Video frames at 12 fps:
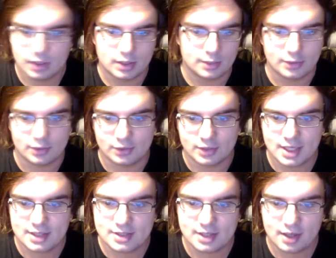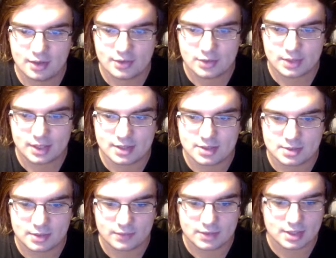grenades out. This one has some different
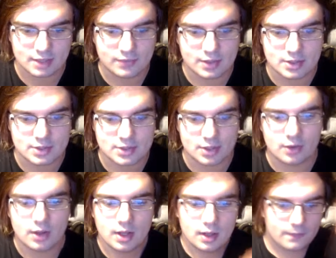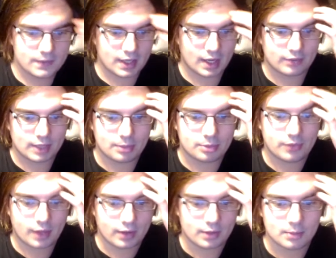stuff here. So they have rapid firing
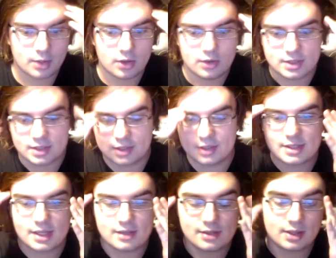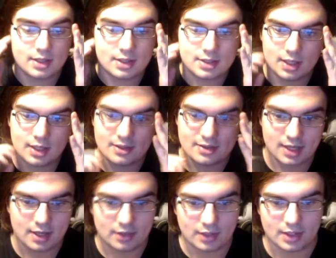modes. It sounds like these guns take a
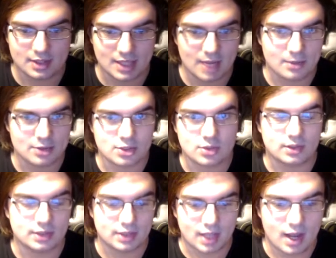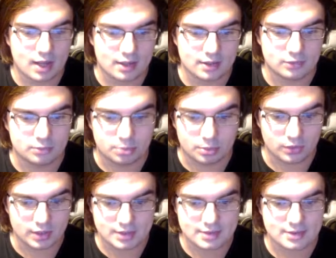lot of damage. They shoot a lot of bullets,
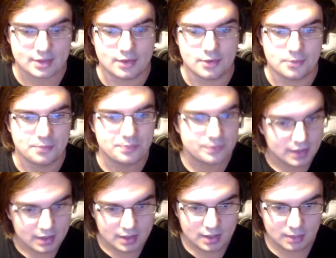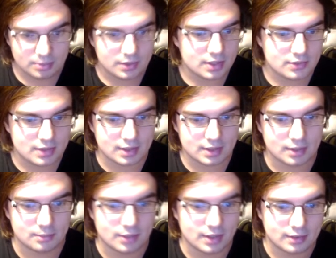so a pretty unique gun
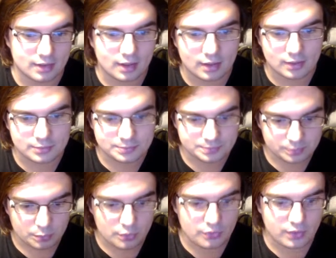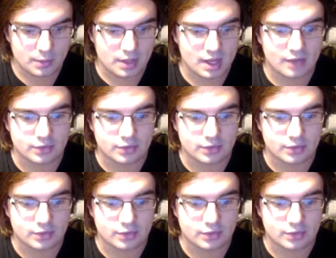brand there. Moving on, we have the